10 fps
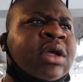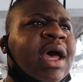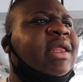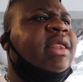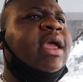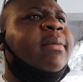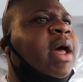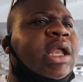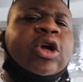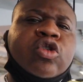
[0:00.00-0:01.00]
but
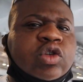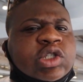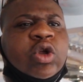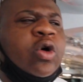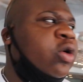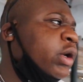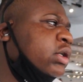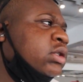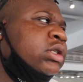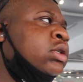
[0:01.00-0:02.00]
I know it was an
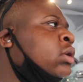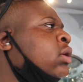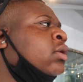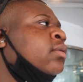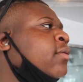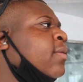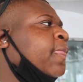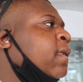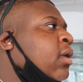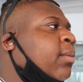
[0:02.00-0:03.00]
orange.
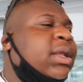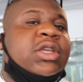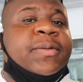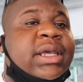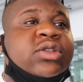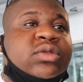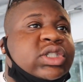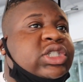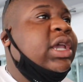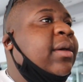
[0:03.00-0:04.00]
But this place
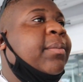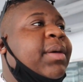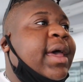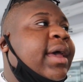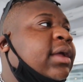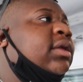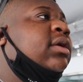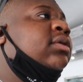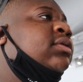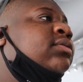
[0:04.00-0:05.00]
was jam-packed.
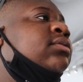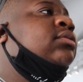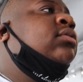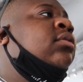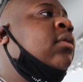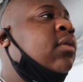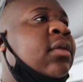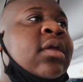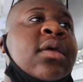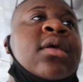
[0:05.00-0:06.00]

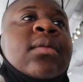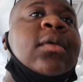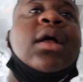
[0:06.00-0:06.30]
What